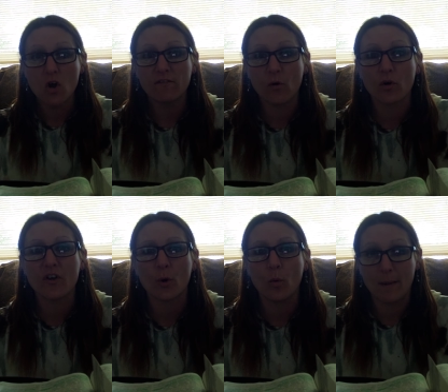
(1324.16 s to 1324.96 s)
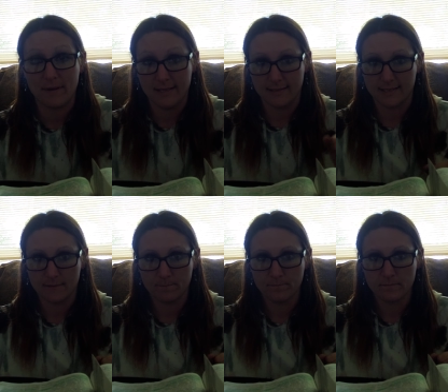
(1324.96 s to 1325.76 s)
for their weapons.
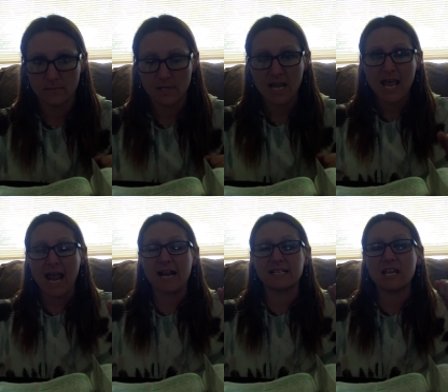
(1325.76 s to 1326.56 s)
And